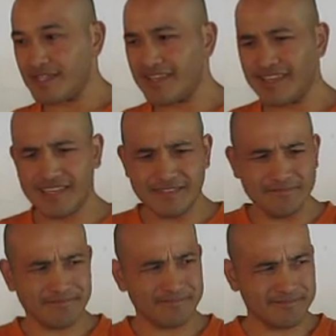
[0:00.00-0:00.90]
And
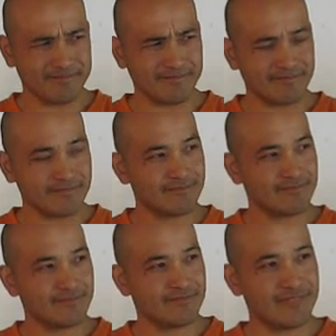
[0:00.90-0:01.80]

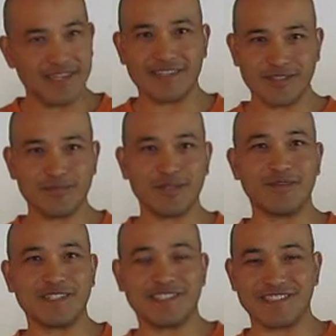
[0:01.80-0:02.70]
yeah, that's pretty
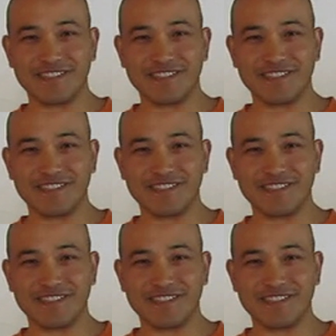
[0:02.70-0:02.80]
much it.